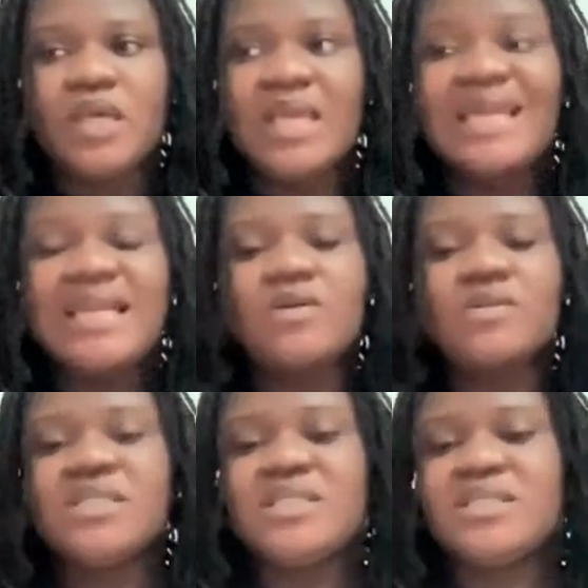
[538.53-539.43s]

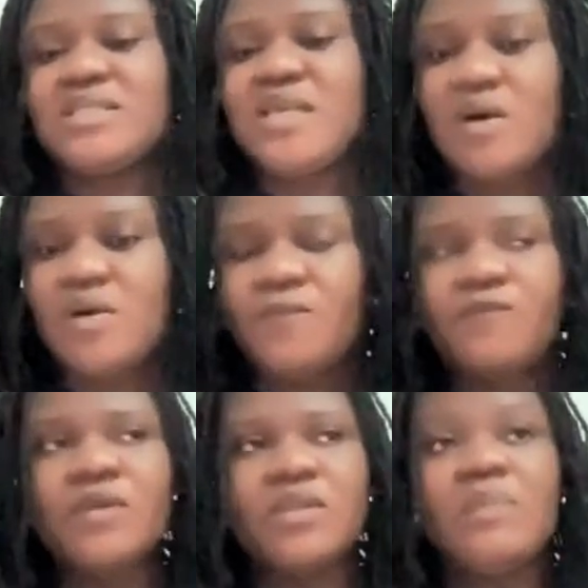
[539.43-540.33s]
announces itself,
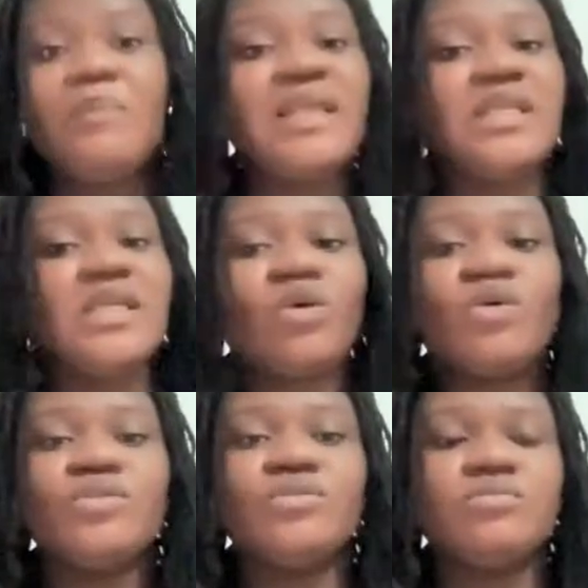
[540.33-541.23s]
depending
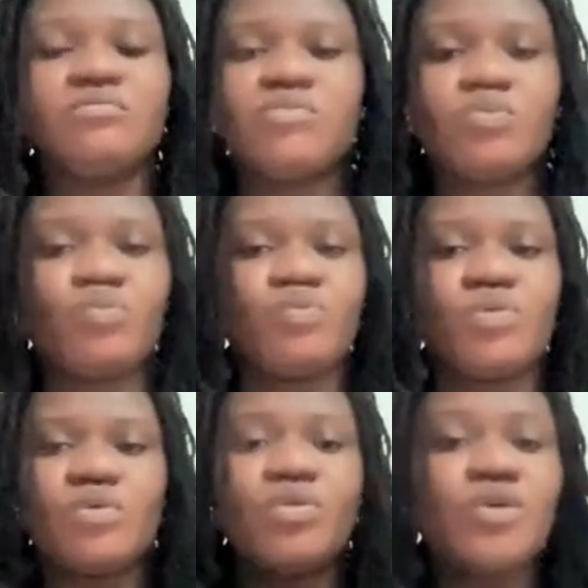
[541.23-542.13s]
on
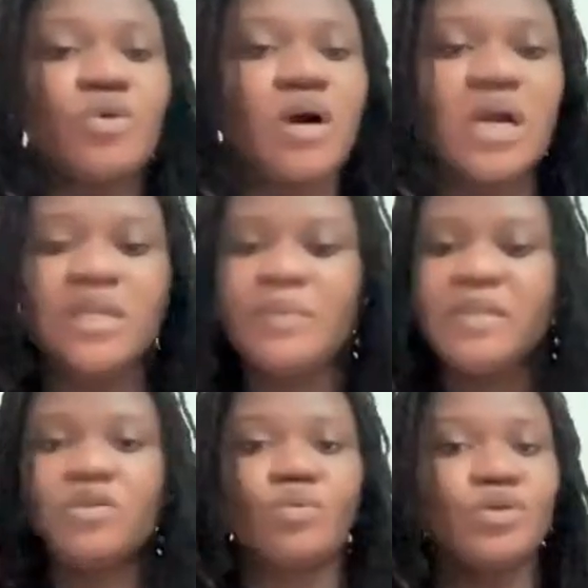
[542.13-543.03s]
who you are,
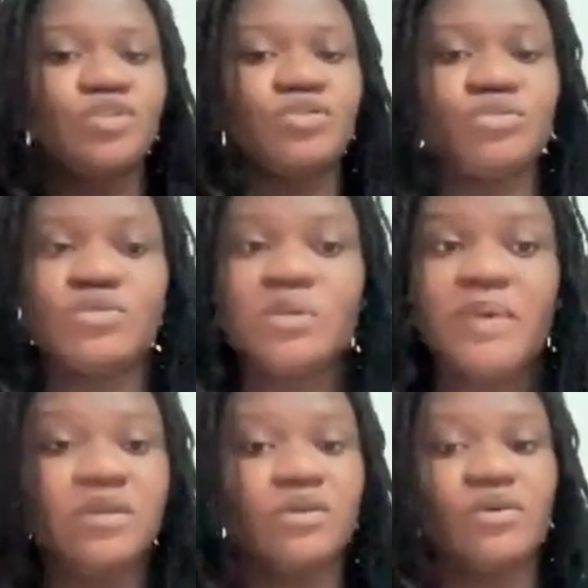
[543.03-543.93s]
depending on what you do, depending